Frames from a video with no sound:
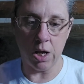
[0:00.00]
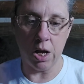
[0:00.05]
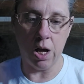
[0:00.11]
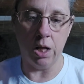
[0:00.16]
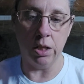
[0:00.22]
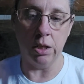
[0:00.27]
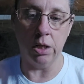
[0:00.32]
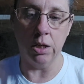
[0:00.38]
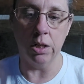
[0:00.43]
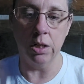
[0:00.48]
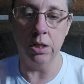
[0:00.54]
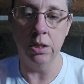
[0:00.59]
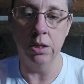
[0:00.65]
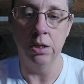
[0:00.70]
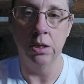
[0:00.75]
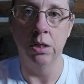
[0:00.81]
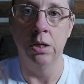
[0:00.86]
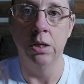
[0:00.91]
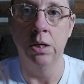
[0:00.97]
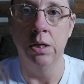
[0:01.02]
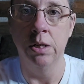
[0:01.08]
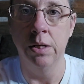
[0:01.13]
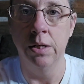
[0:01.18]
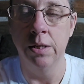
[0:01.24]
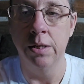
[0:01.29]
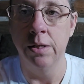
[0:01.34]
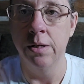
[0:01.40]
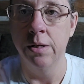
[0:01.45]
color
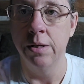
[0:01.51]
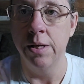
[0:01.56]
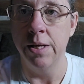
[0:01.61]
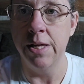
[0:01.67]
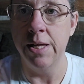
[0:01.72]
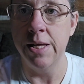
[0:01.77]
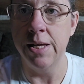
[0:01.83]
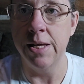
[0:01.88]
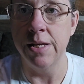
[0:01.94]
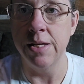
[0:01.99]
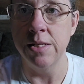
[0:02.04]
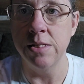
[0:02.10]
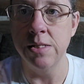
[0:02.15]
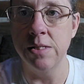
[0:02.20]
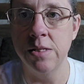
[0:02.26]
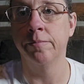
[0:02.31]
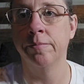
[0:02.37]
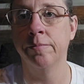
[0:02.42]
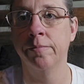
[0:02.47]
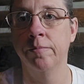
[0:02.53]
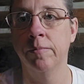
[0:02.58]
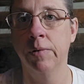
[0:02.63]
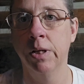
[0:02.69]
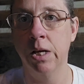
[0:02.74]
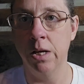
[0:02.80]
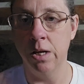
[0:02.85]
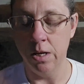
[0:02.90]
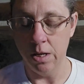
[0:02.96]
it's
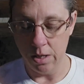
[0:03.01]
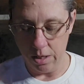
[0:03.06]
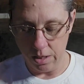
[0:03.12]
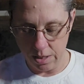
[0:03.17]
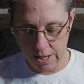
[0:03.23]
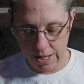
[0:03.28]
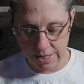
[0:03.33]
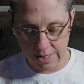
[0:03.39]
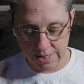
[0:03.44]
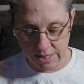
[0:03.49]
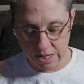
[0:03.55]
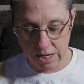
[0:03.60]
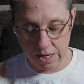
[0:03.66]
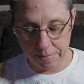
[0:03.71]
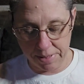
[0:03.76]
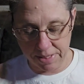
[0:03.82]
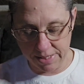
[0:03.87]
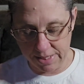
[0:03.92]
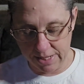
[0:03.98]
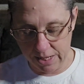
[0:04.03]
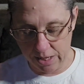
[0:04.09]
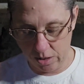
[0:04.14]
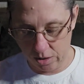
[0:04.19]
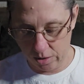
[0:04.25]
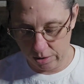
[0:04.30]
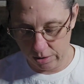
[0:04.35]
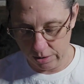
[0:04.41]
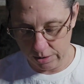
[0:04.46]
going to be
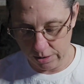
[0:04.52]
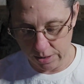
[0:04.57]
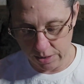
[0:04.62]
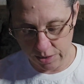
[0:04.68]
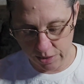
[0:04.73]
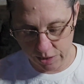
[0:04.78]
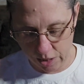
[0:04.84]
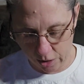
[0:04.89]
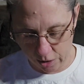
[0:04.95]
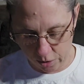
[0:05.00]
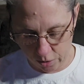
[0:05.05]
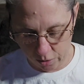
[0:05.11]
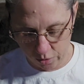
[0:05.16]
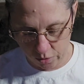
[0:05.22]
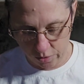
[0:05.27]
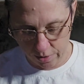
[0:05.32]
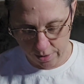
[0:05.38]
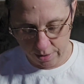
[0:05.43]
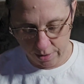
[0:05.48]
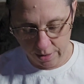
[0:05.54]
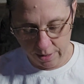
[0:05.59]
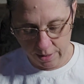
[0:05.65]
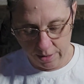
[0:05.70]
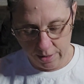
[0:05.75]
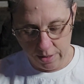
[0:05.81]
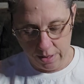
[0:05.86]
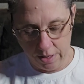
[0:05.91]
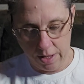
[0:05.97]
teal. So
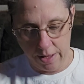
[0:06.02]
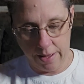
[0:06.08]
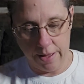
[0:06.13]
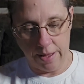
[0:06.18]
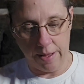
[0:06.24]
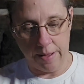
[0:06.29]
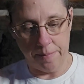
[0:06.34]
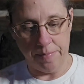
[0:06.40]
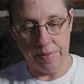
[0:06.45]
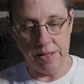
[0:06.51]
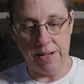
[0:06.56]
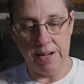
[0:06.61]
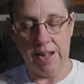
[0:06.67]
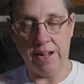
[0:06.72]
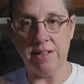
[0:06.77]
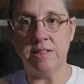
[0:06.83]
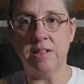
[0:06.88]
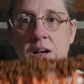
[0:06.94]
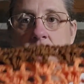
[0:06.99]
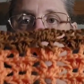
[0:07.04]
the next